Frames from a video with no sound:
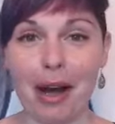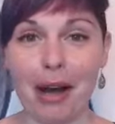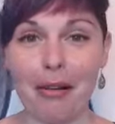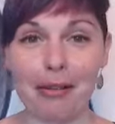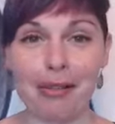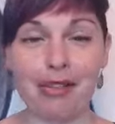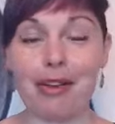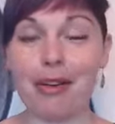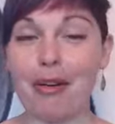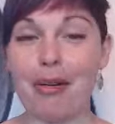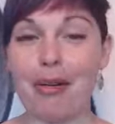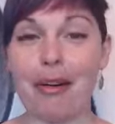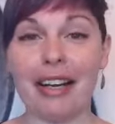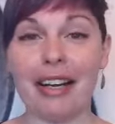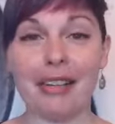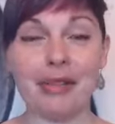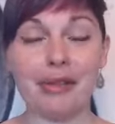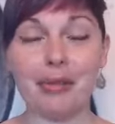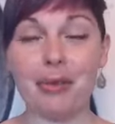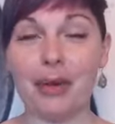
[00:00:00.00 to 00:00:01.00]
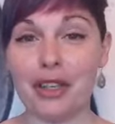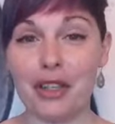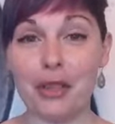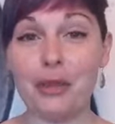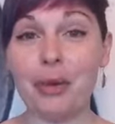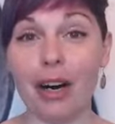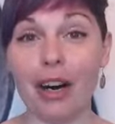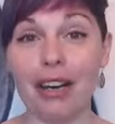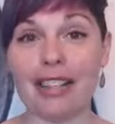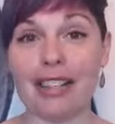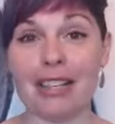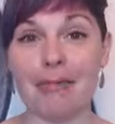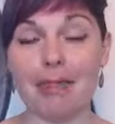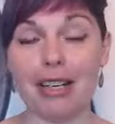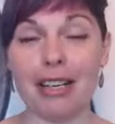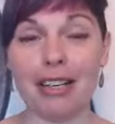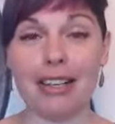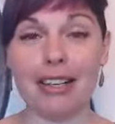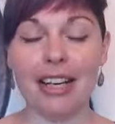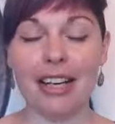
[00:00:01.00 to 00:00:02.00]
So when you asked
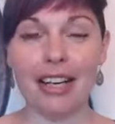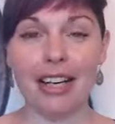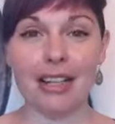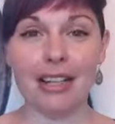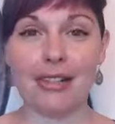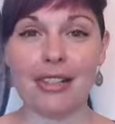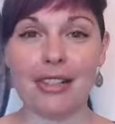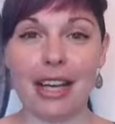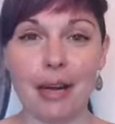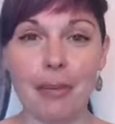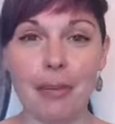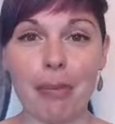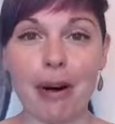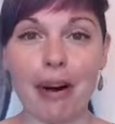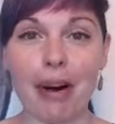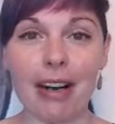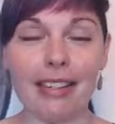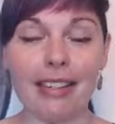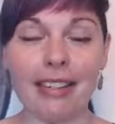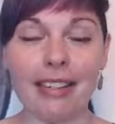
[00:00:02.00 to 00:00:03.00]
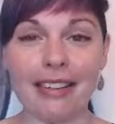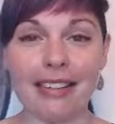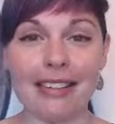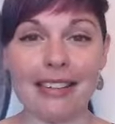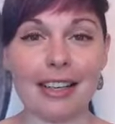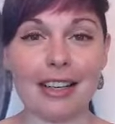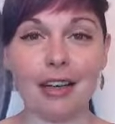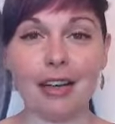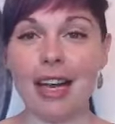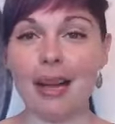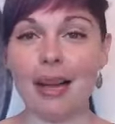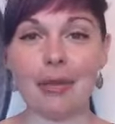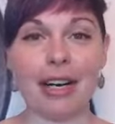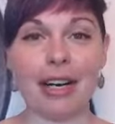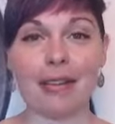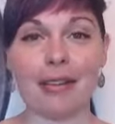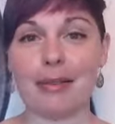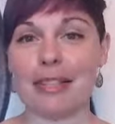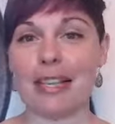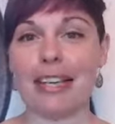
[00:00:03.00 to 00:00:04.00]
me to take part in this and
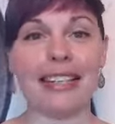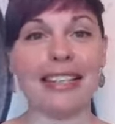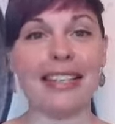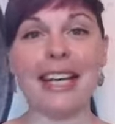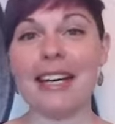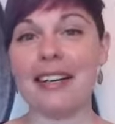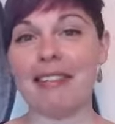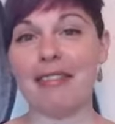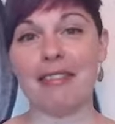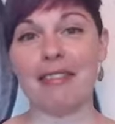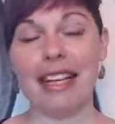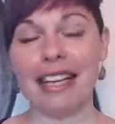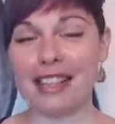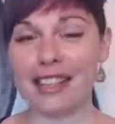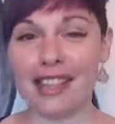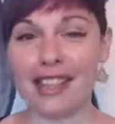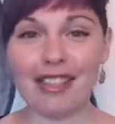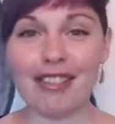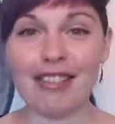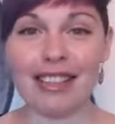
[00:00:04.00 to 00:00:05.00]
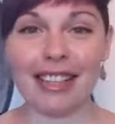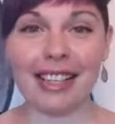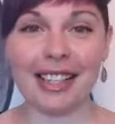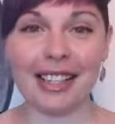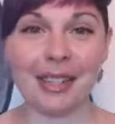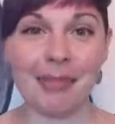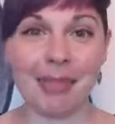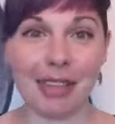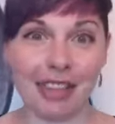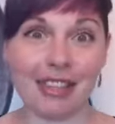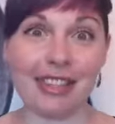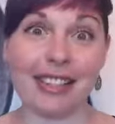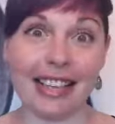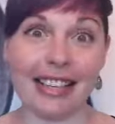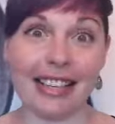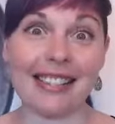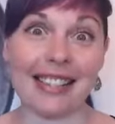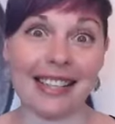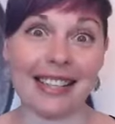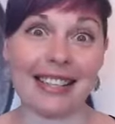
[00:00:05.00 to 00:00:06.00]
collaborate, I was like, yeah, let's do this, because
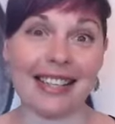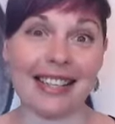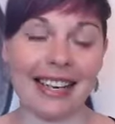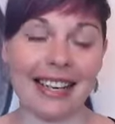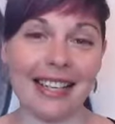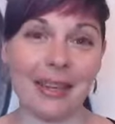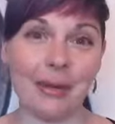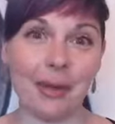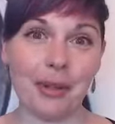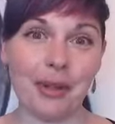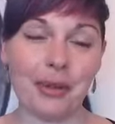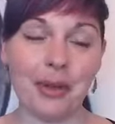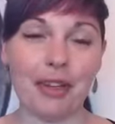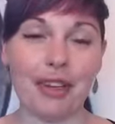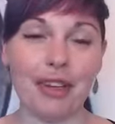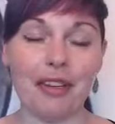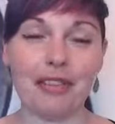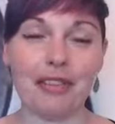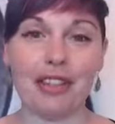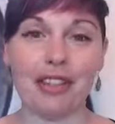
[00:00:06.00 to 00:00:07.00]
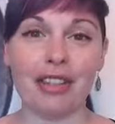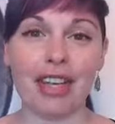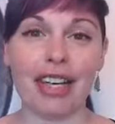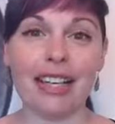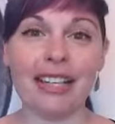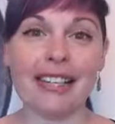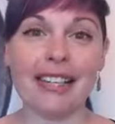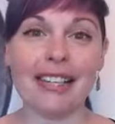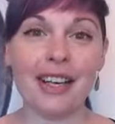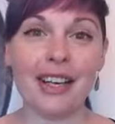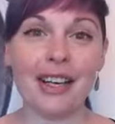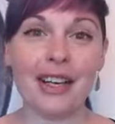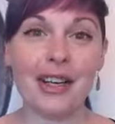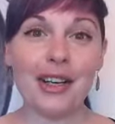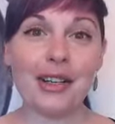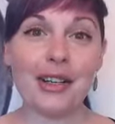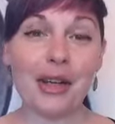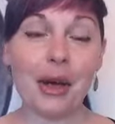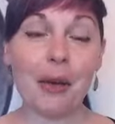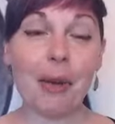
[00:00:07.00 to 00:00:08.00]
that's exactly what we're after, right?
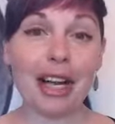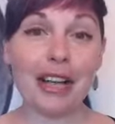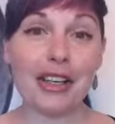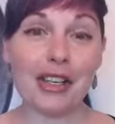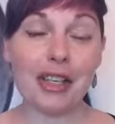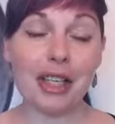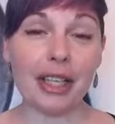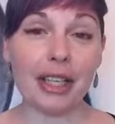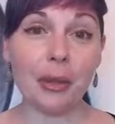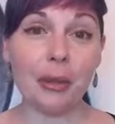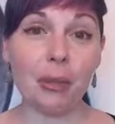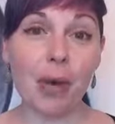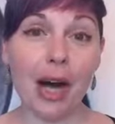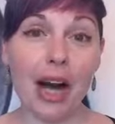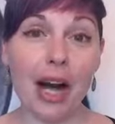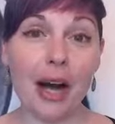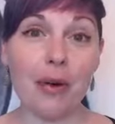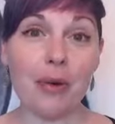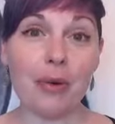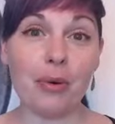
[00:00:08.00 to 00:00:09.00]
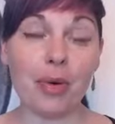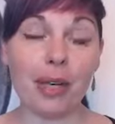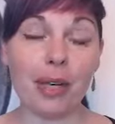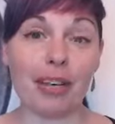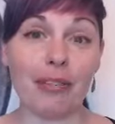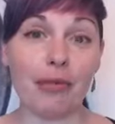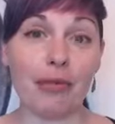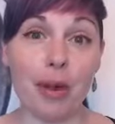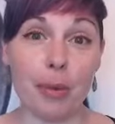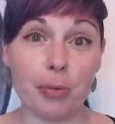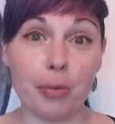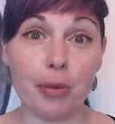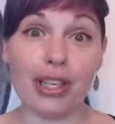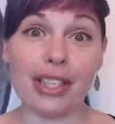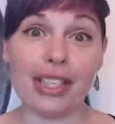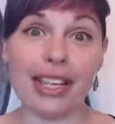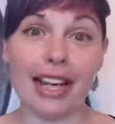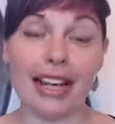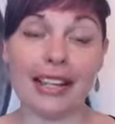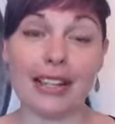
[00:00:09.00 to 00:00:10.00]
So actually, Wow
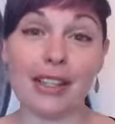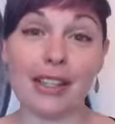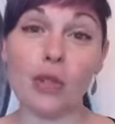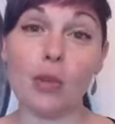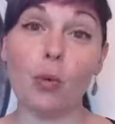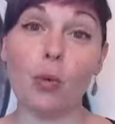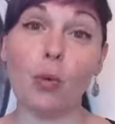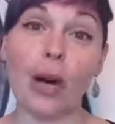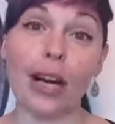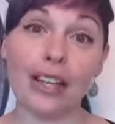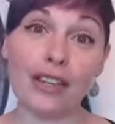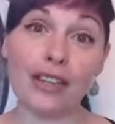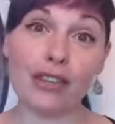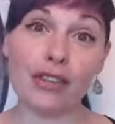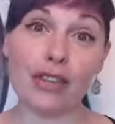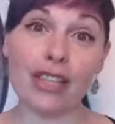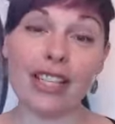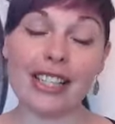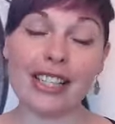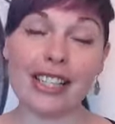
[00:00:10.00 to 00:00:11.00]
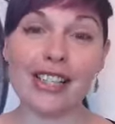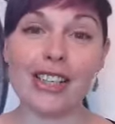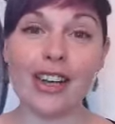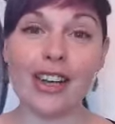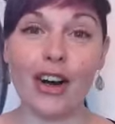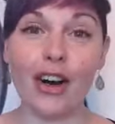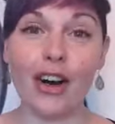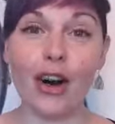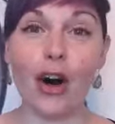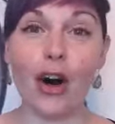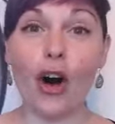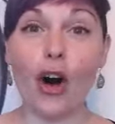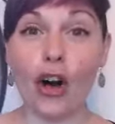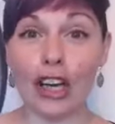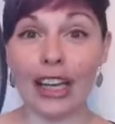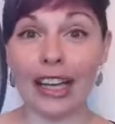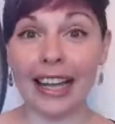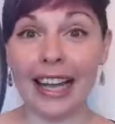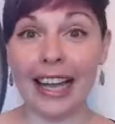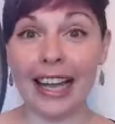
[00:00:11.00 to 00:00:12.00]
represents wondrous
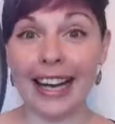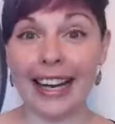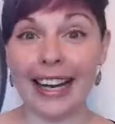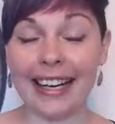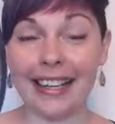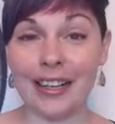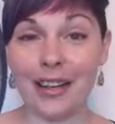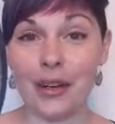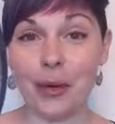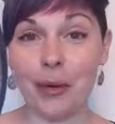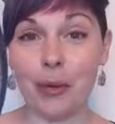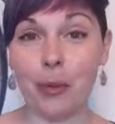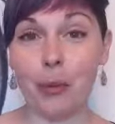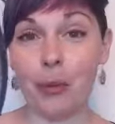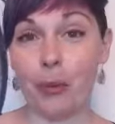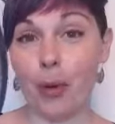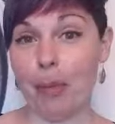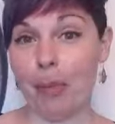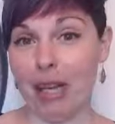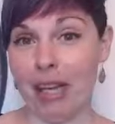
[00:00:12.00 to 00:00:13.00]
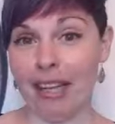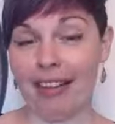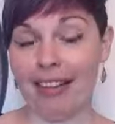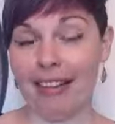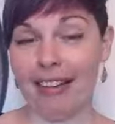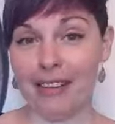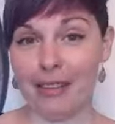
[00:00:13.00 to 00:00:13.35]
online women.